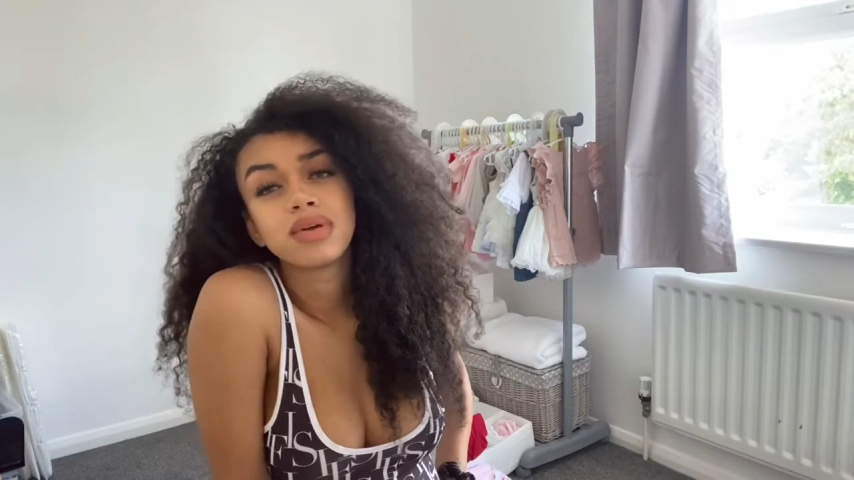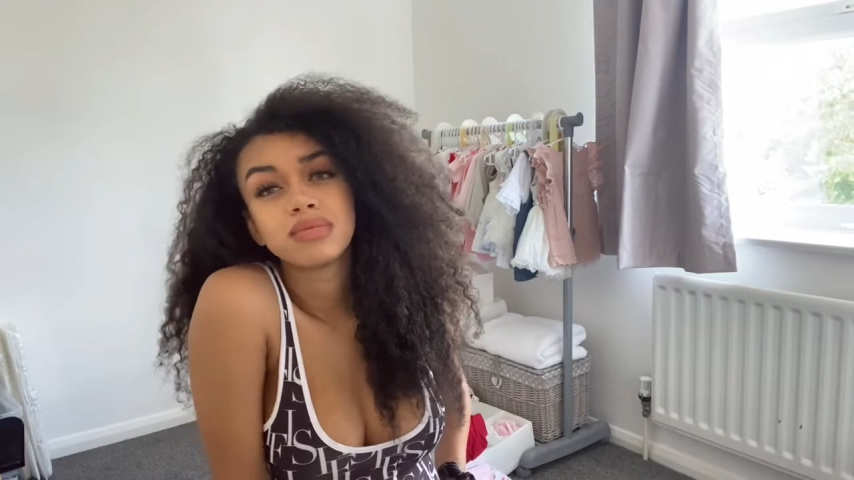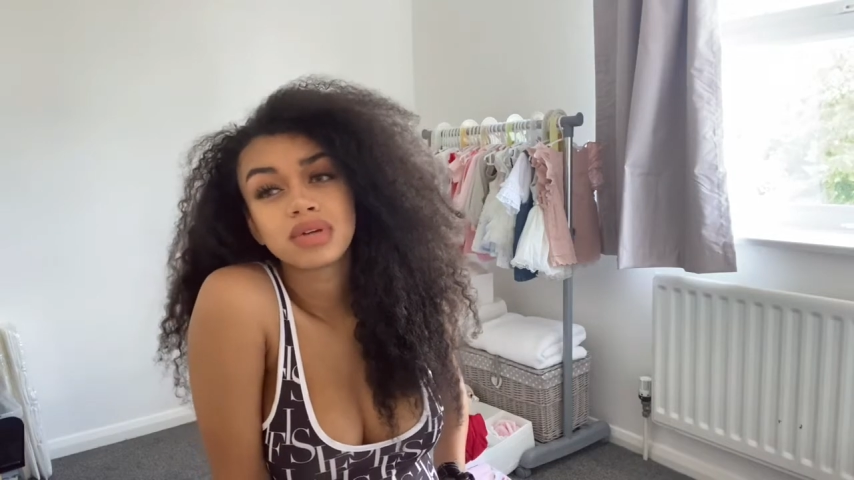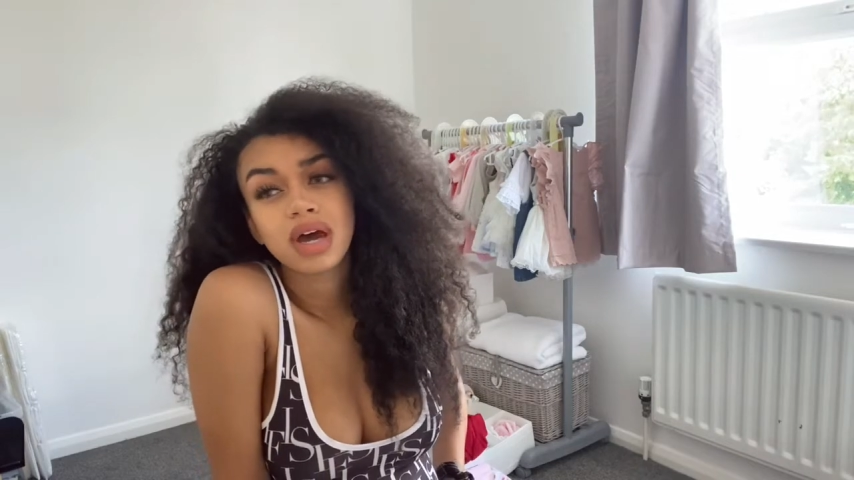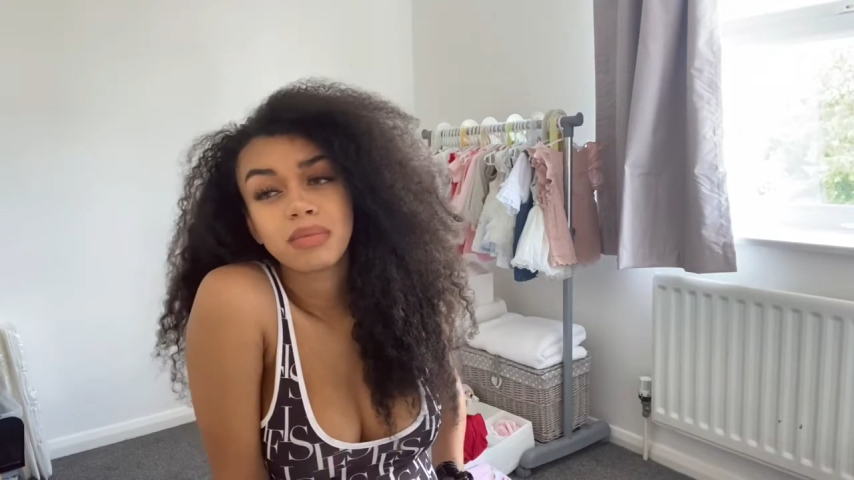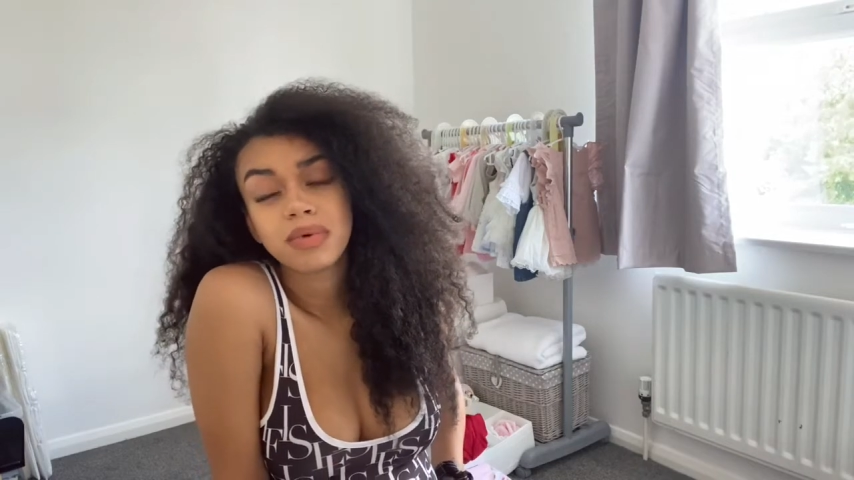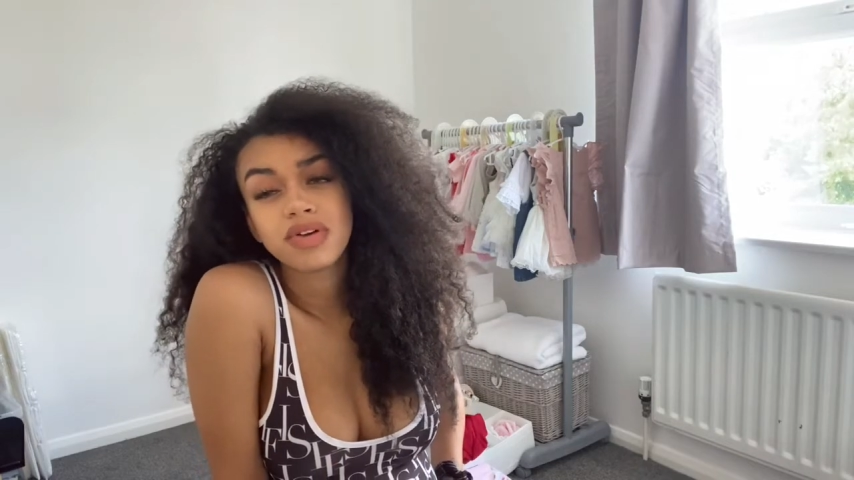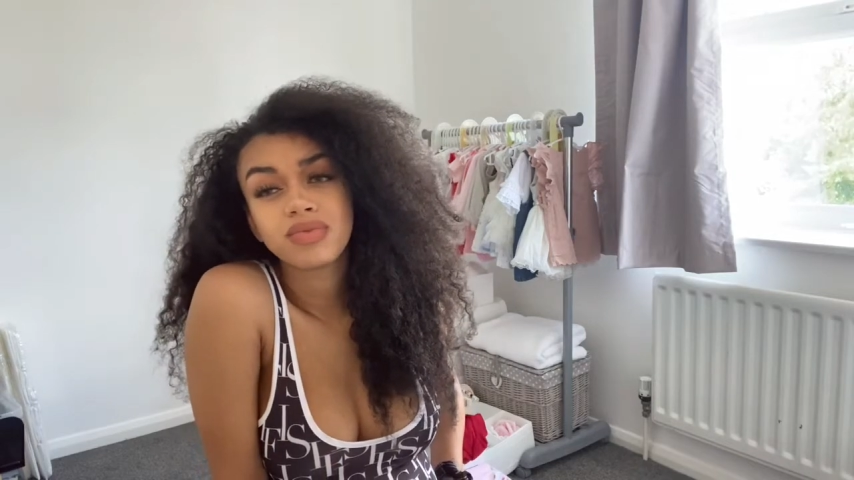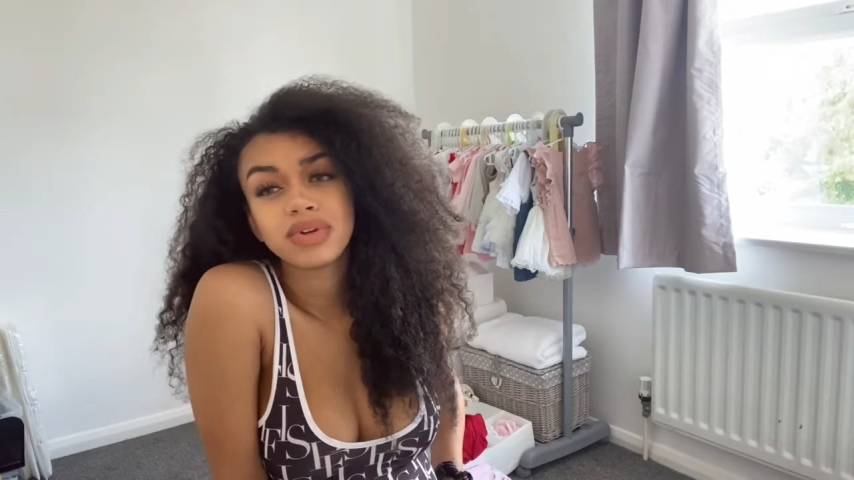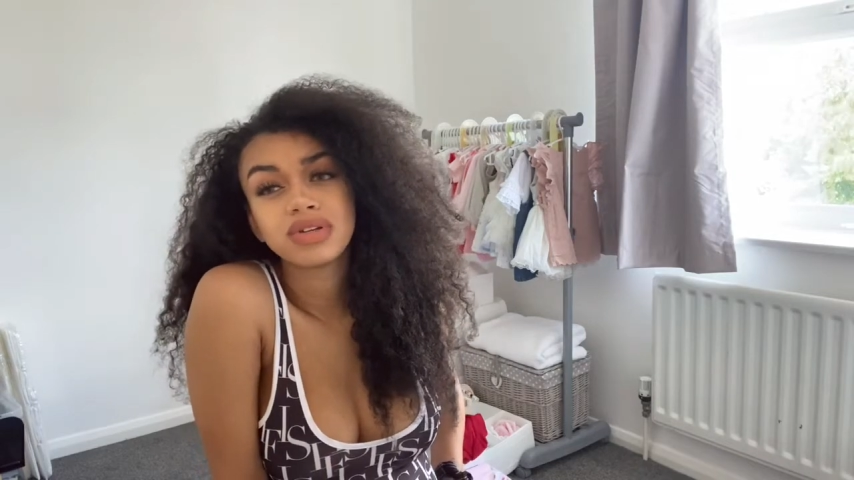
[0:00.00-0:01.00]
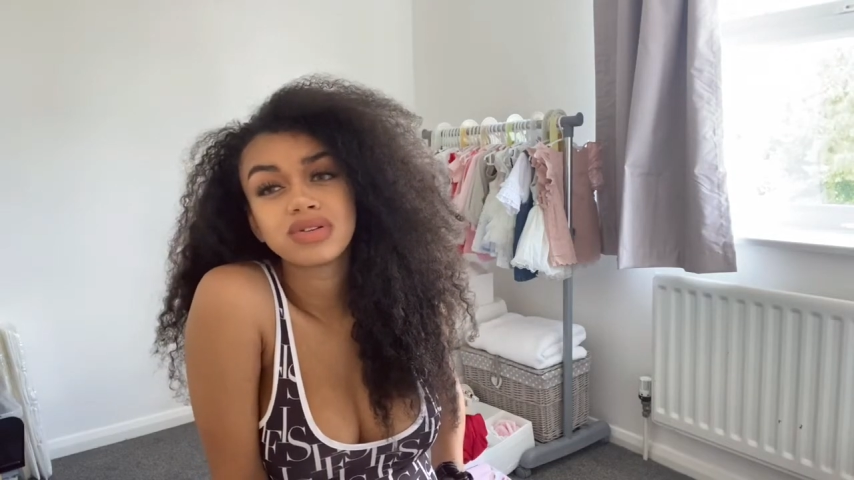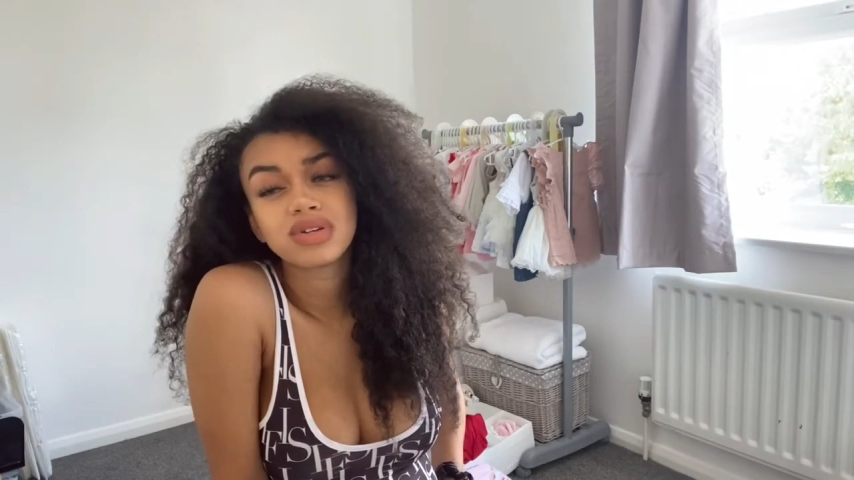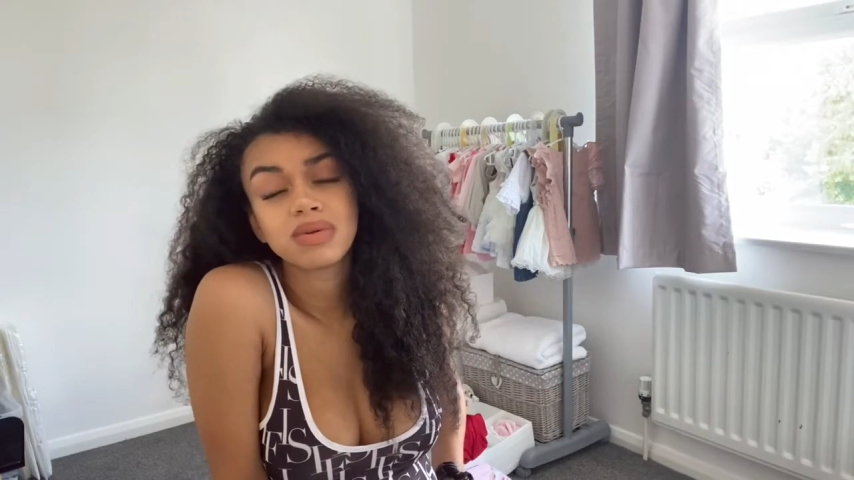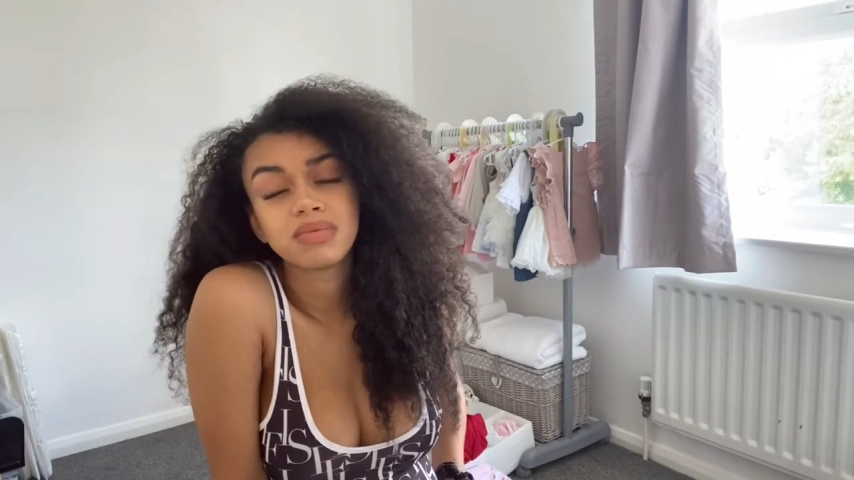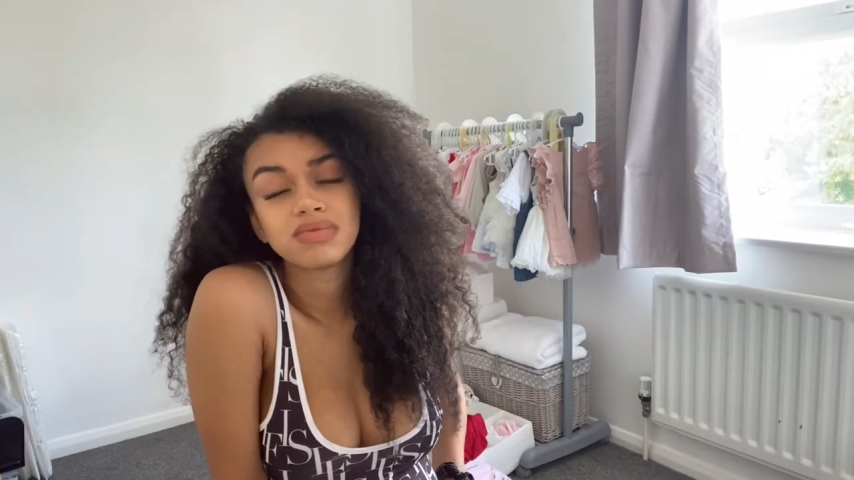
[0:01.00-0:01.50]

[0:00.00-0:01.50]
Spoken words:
so I had both windows open.